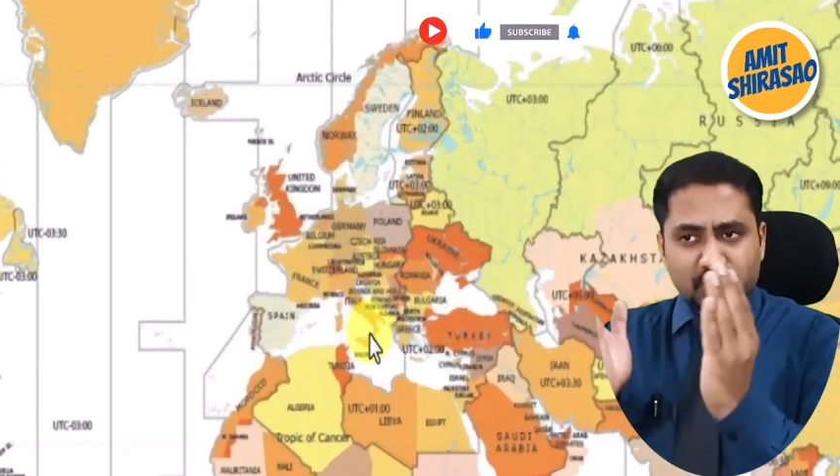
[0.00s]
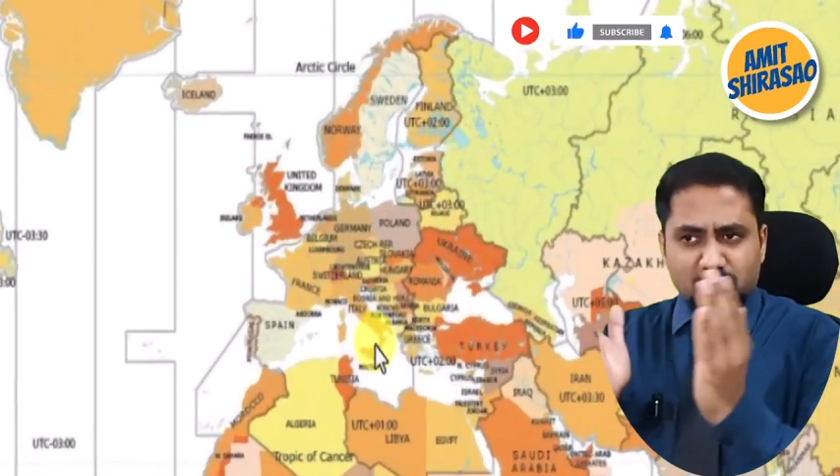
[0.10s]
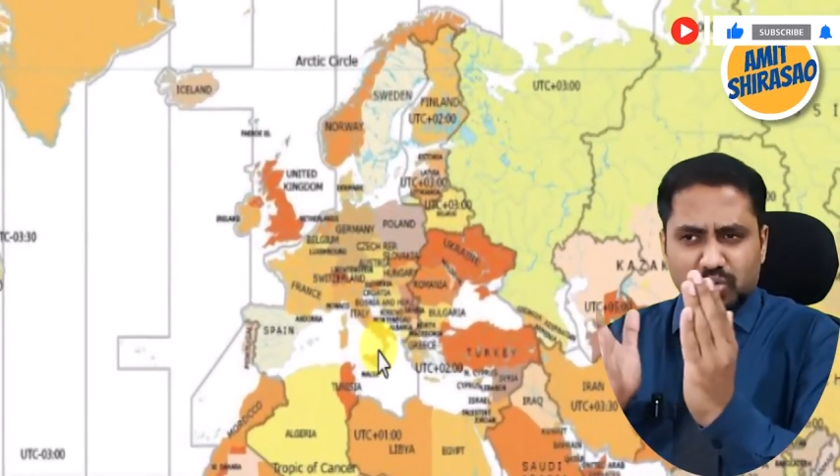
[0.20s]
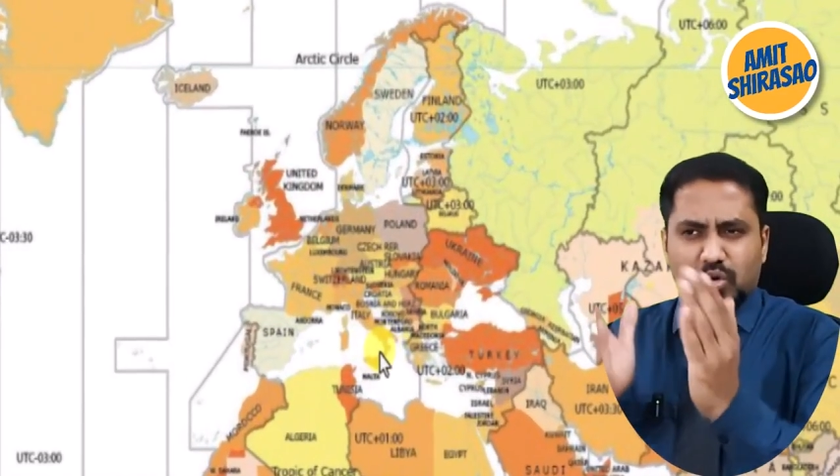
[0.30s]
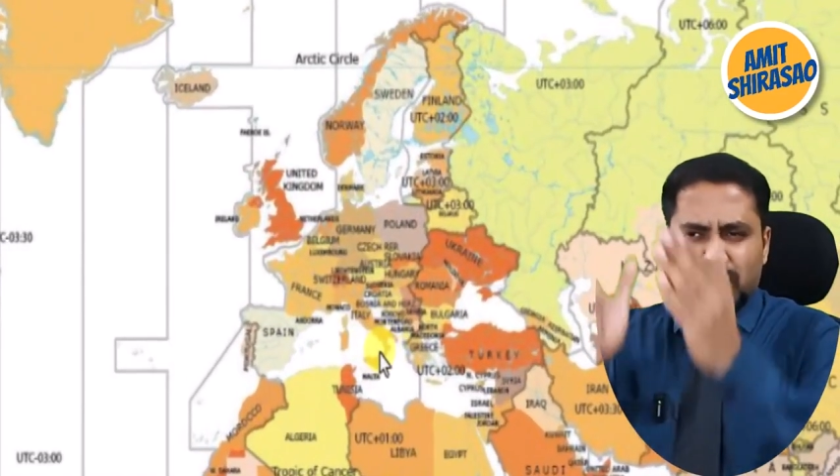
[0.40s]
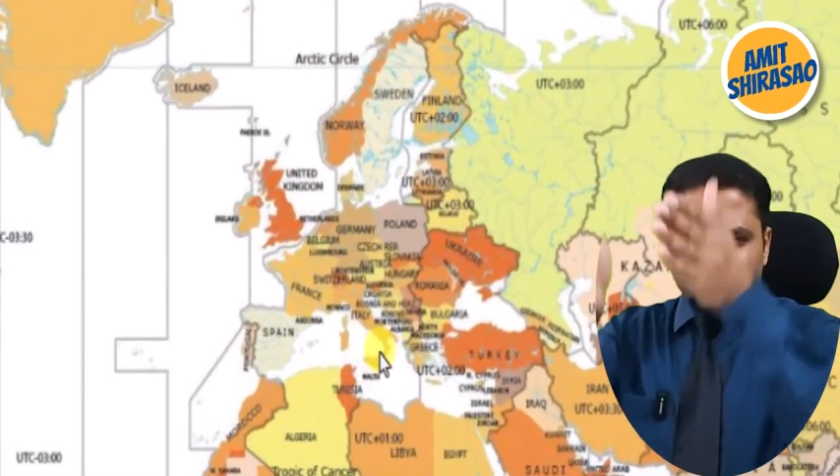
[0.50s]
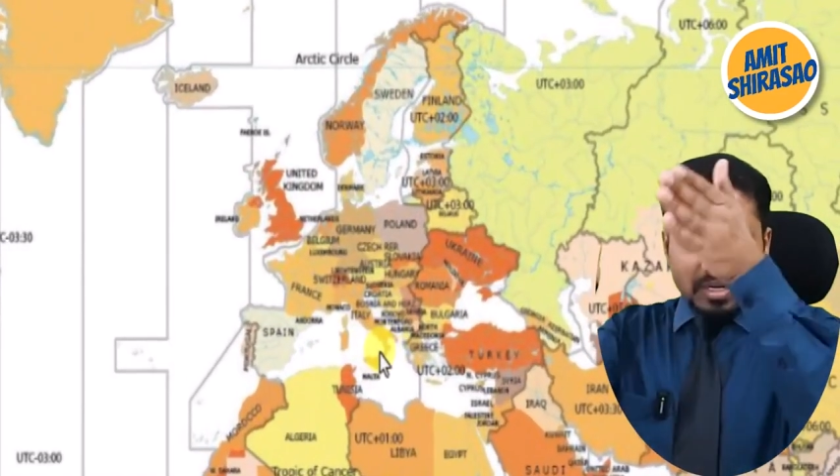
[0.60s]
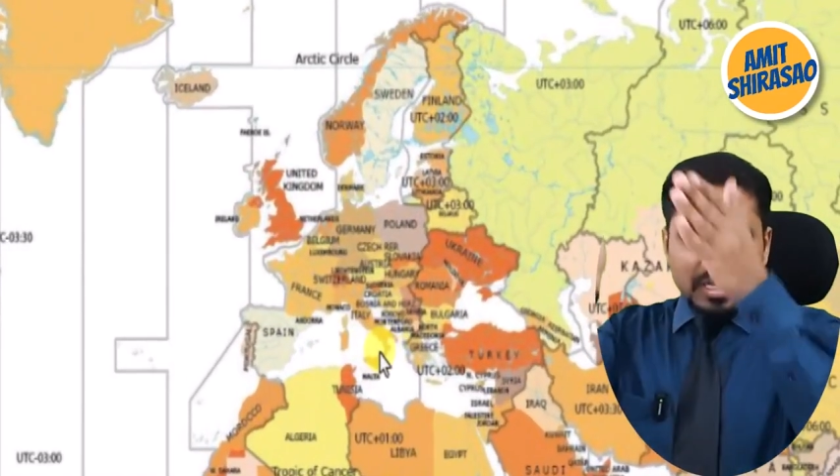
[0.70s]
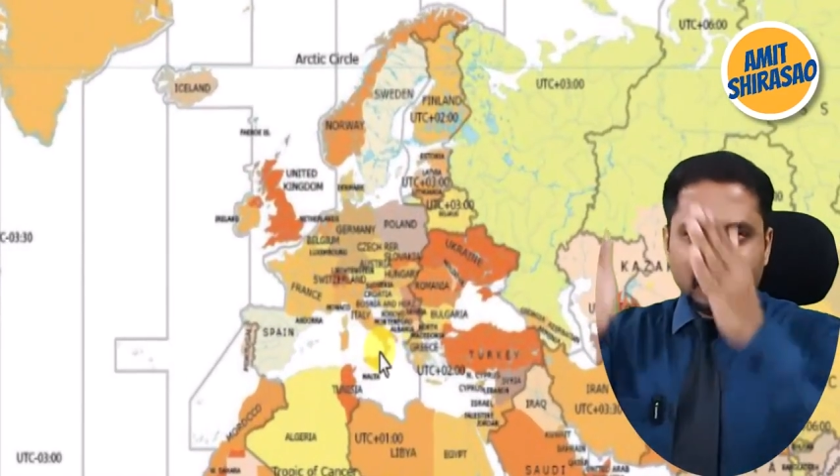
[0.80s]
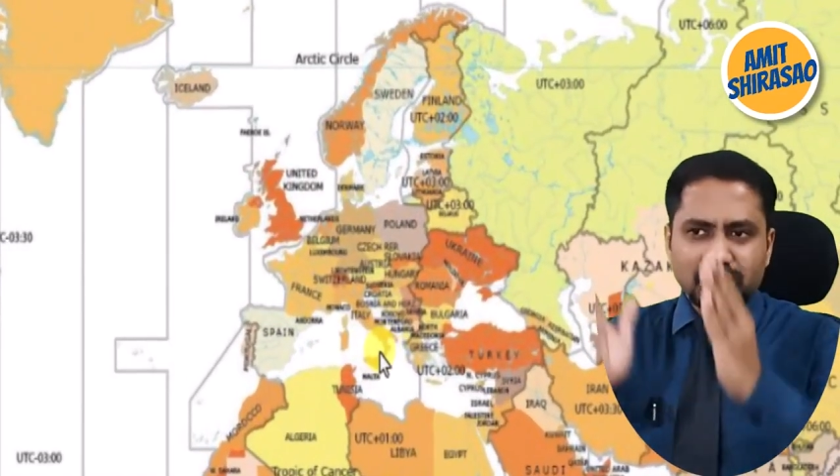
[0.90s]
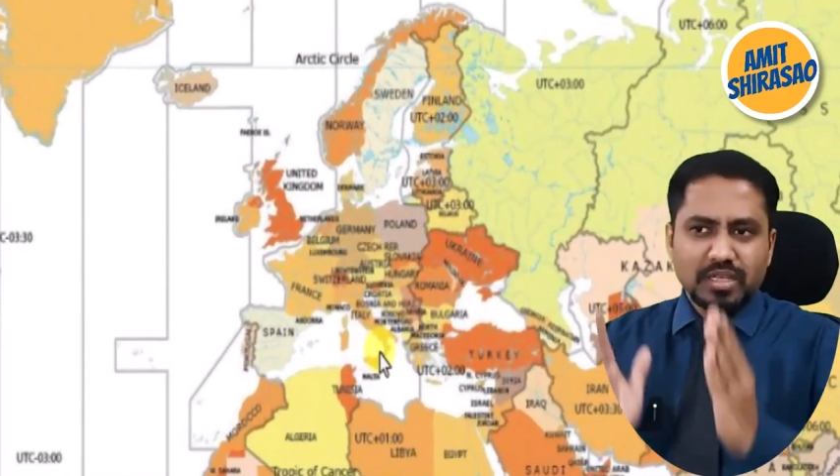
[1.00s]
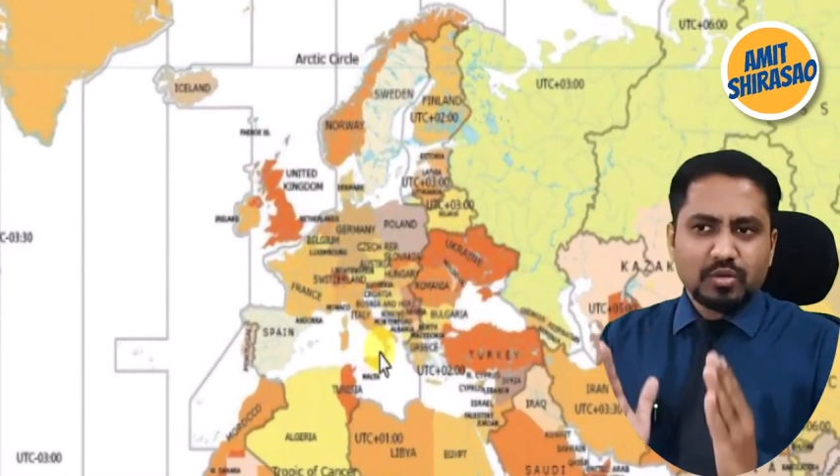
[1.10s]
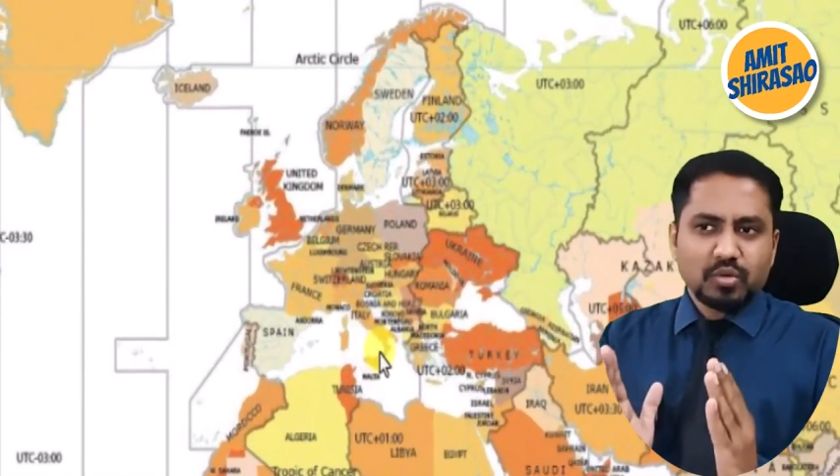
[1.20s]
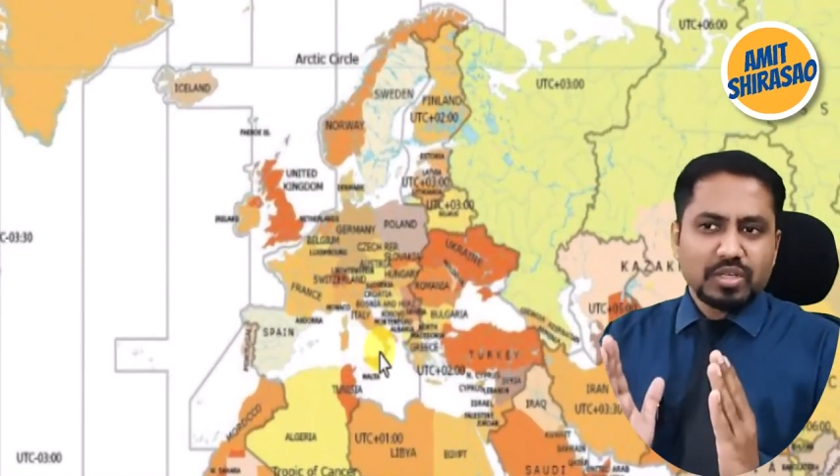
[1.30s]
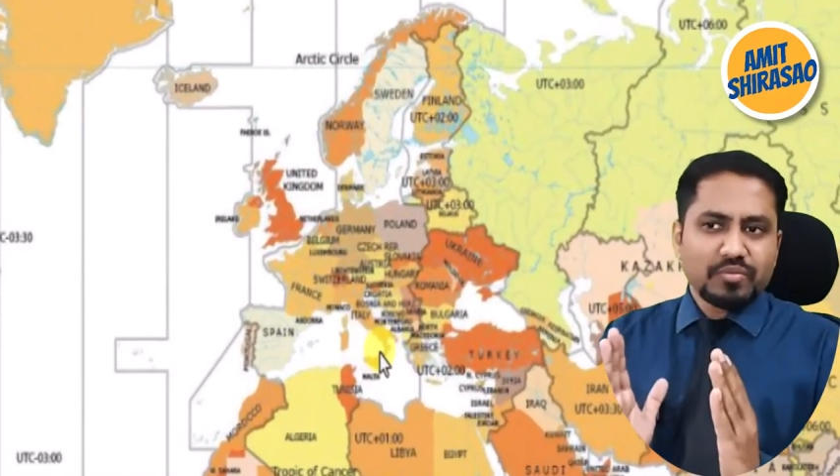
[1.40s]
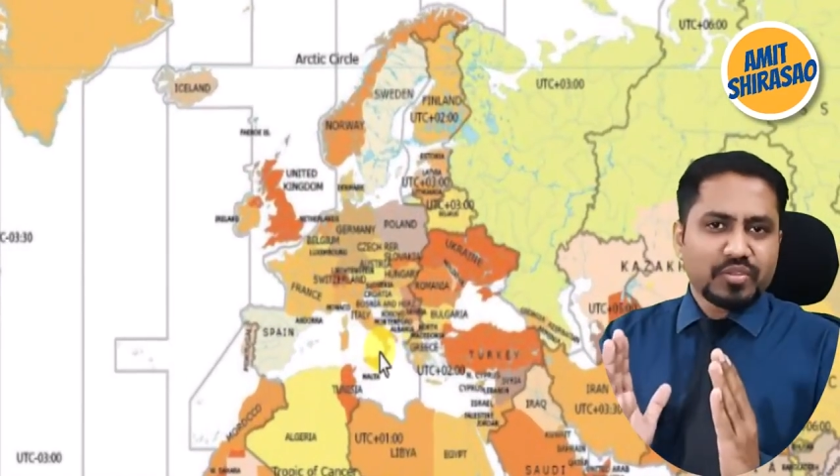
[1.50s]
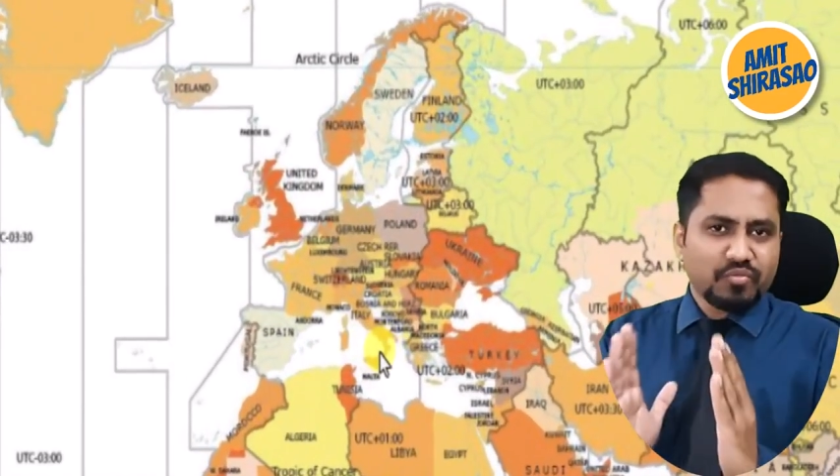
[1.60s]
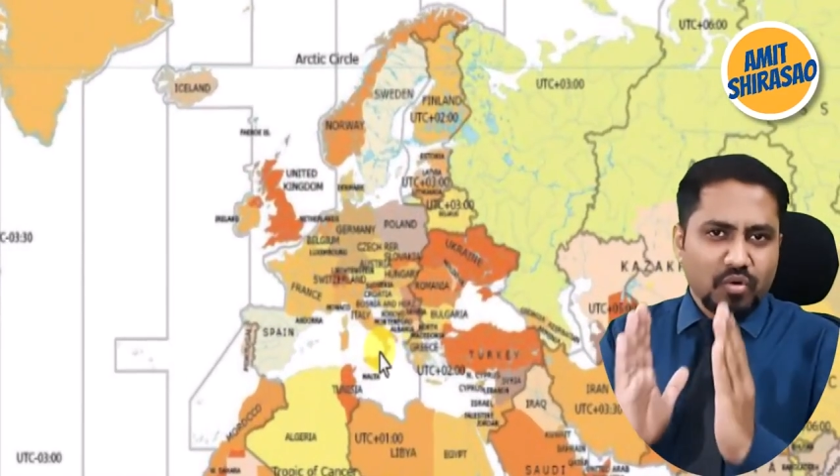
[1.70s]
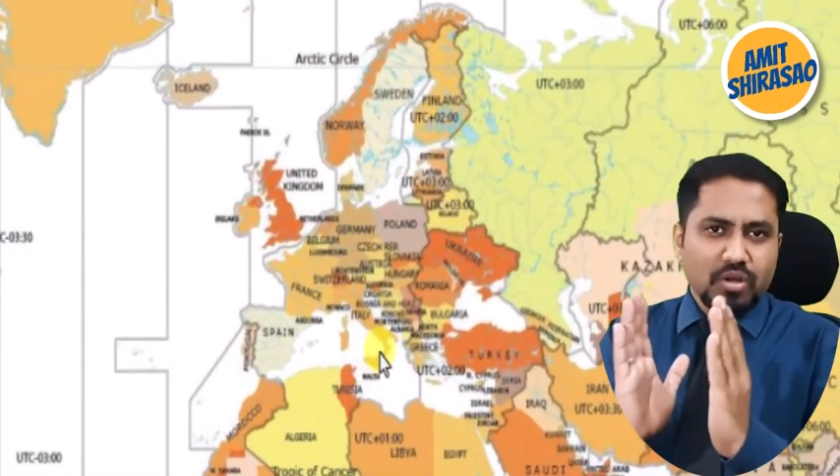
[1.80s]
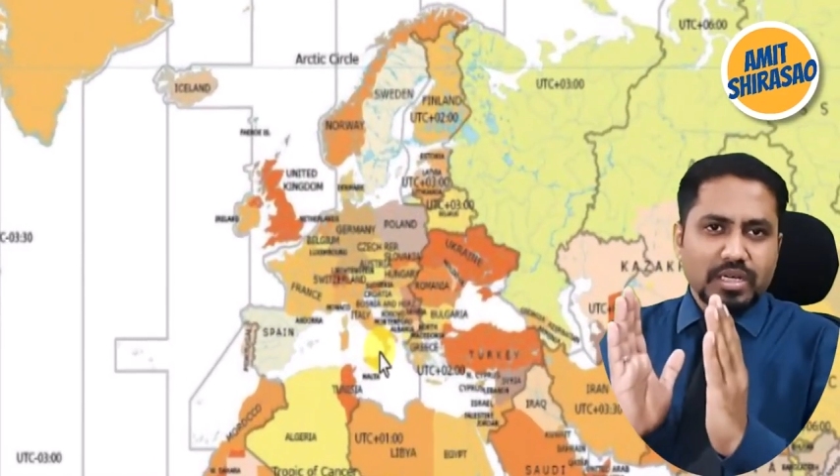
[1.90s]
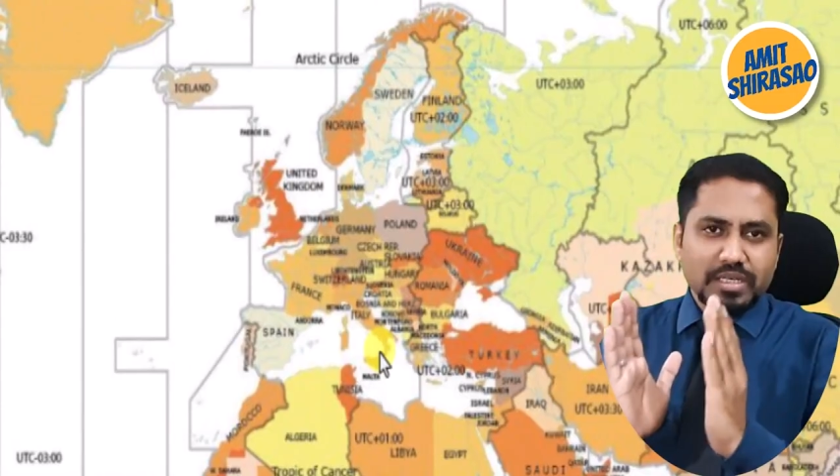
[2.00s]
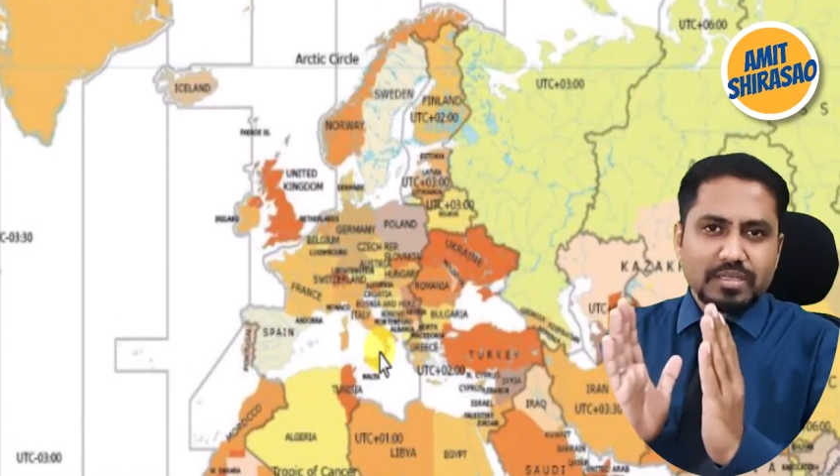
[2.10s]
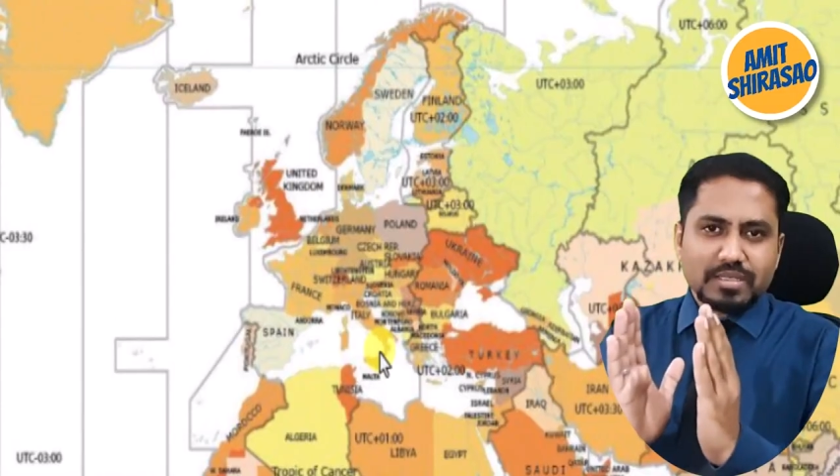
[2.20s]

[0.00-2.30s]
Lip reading: normally they don't even fall under the